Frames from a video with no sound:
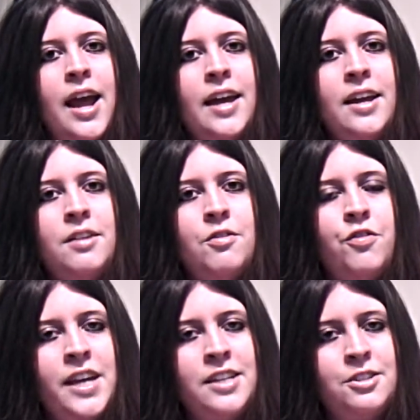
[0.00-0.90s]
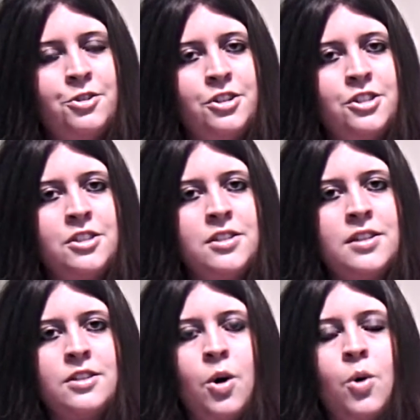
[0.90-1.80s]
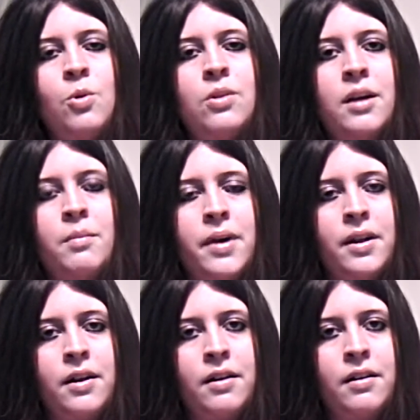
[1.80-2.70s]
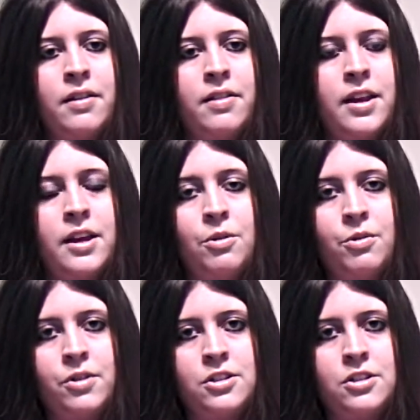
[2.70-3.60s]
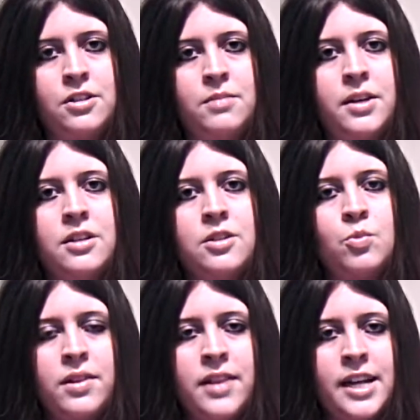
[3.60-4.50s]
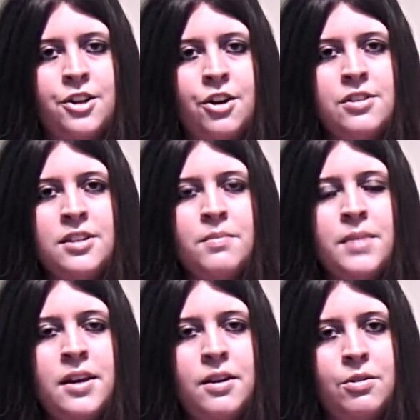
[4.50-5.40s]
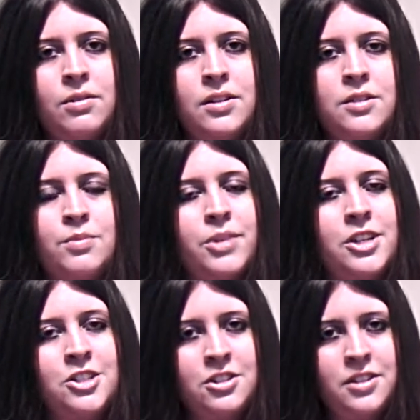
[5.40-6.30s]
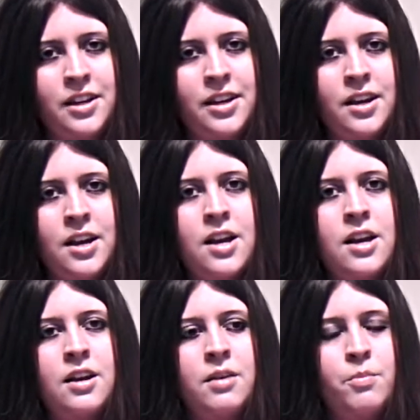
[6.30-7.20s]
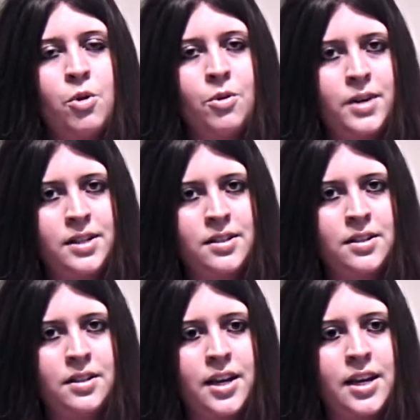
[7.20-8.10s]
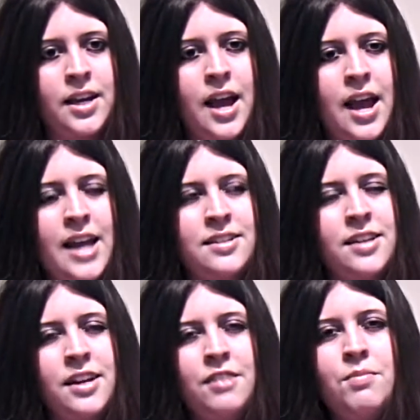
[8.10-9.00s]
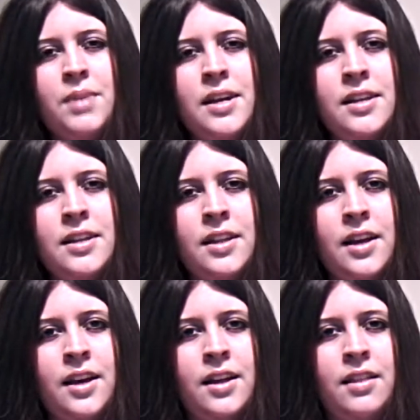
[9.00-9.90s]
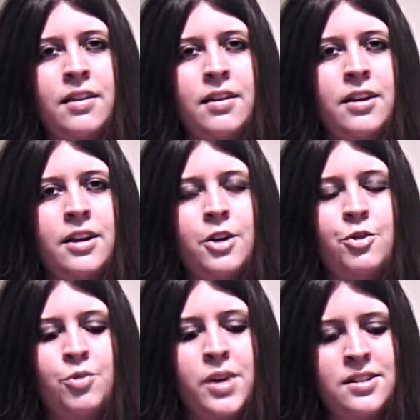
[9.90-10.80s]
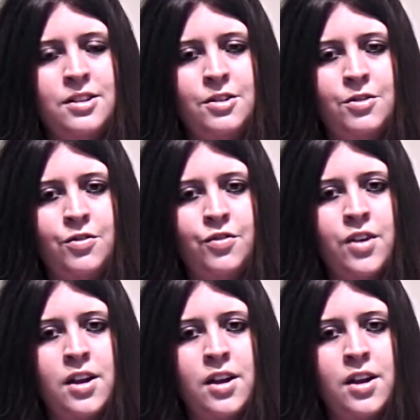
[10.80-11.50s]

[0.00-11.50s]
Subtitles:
And face Christian is a whole lot better than heel Christian, because when they turned him heel, especially more recently, instead of being like the aggressive,